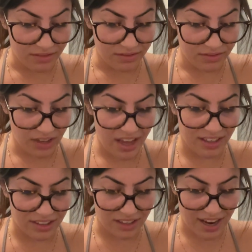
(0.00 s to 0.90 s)

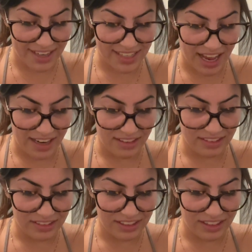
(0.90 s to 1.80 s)
Fun, I said,
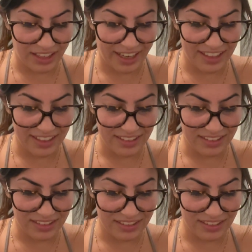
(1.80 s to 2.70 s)
like
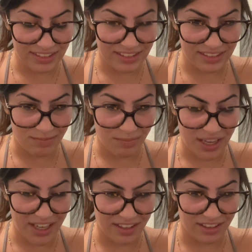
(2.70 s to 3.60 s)

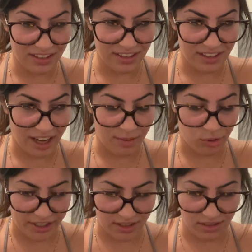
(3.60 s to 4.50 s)
pig
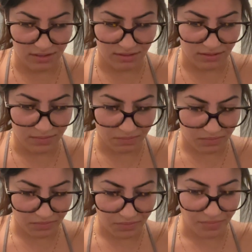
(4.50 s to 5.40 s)
cowboys.
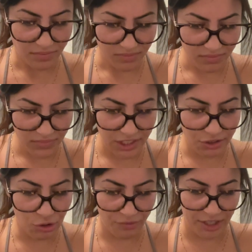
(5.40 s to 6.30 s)

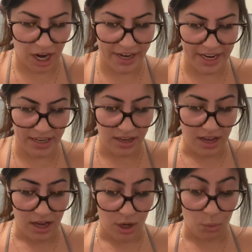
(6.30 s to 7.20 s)
Grover nodded.
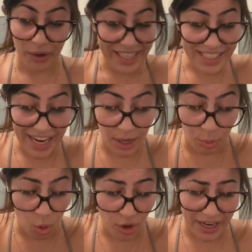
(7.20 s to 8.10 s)
We need to get
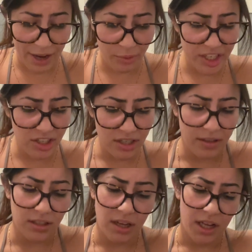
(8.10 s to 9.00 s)
aboard. I wish,
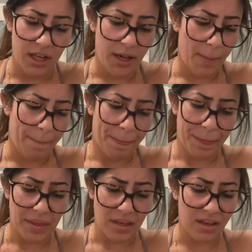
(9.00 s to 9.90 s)

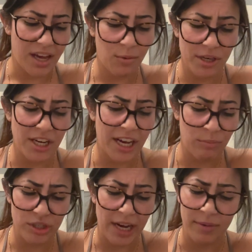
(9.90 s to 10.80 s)
I wish I had
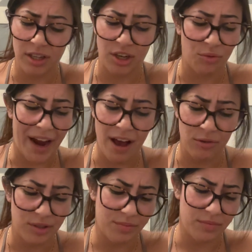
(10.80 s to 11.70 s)
more time to look
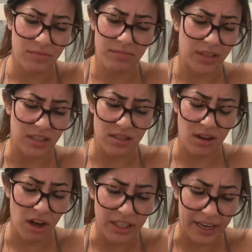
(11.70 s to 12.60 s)
around, but it's
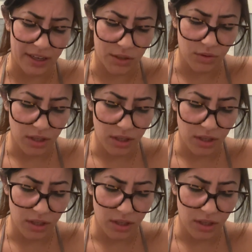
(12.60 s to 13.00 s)
gone now.